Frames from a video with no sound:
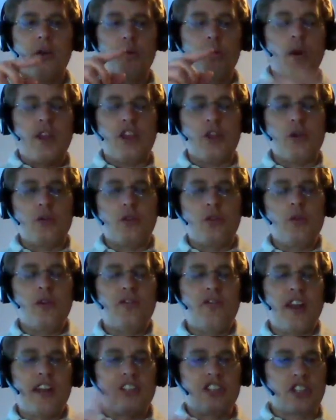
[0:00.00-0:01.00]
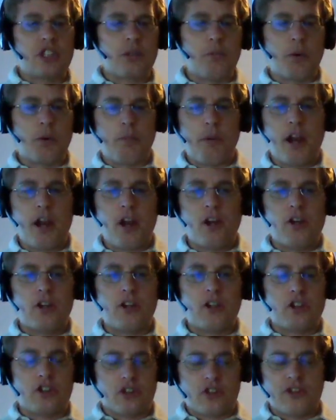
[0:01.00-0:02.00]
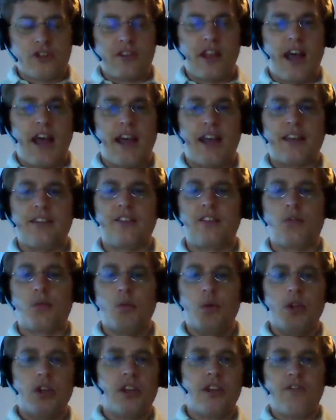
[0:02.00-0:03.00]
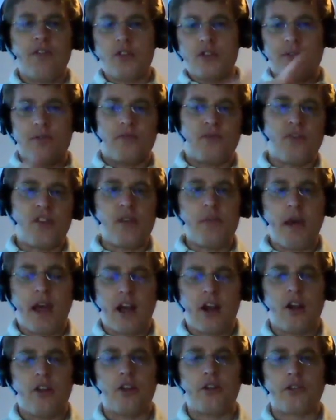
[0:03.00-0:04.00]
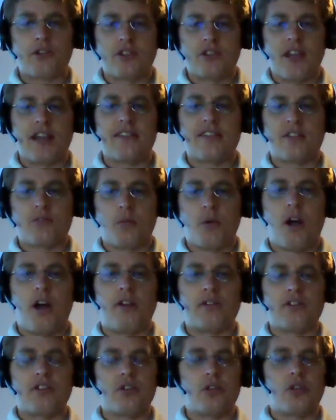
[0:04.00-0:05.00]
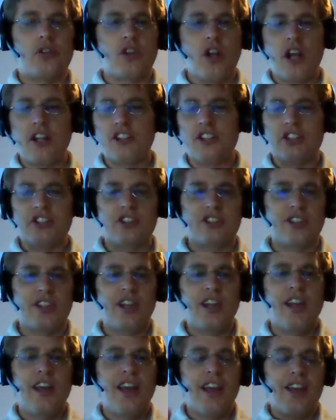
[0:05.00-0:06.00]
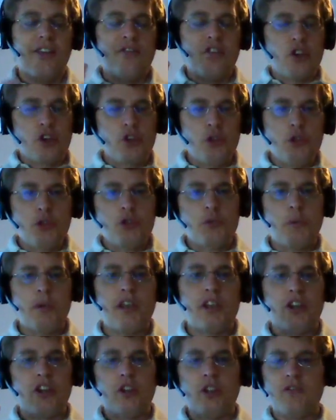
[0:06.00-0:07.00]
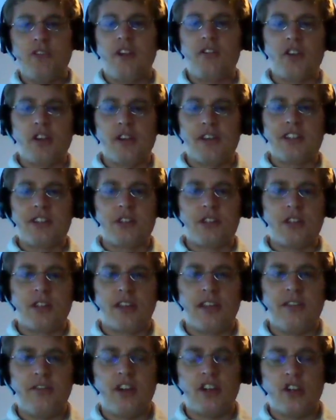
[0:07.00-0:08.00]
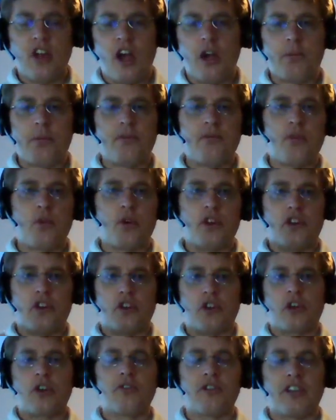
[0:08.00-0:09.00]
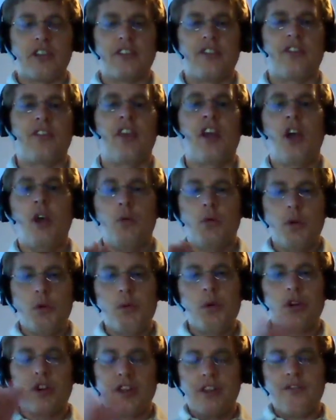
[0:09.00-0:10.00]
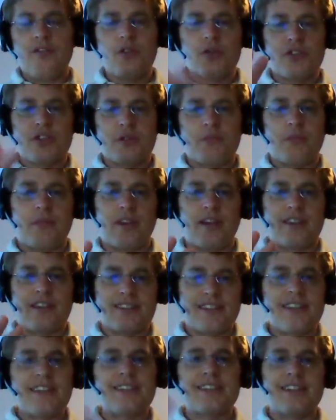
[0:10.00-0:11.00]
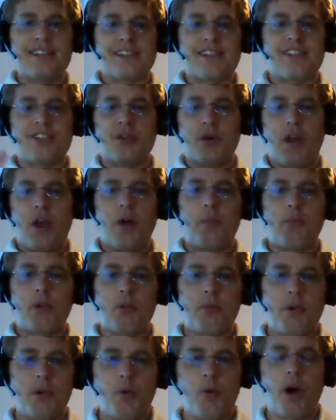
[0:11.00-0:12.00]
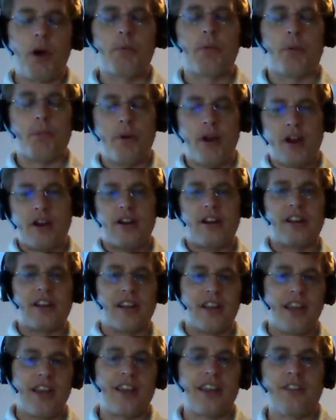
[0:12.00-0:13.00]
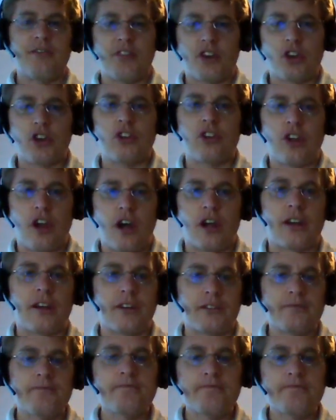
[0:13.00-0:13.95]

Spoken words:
when you do eventually prepare your slides, we'll give you some feedback on those slides as well. So you're not just, if you're a new speaker, you've never given a talk before and you're nervous, we will give you some assistance to help you be well prepared and give a good talk.